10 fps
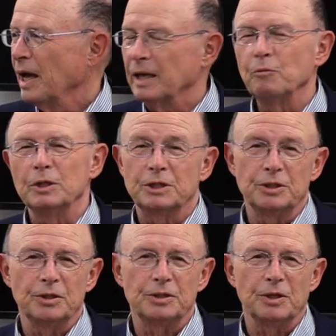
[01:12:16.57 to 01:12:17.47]
And
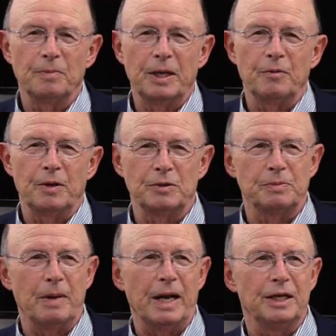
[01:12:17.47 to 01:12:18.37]
Winston Churchill, by the way,
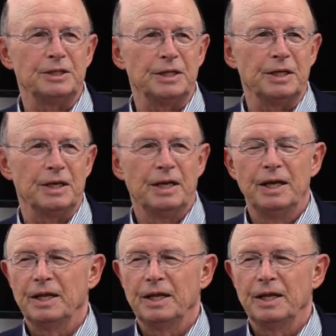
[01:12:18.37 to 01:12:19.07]
was managing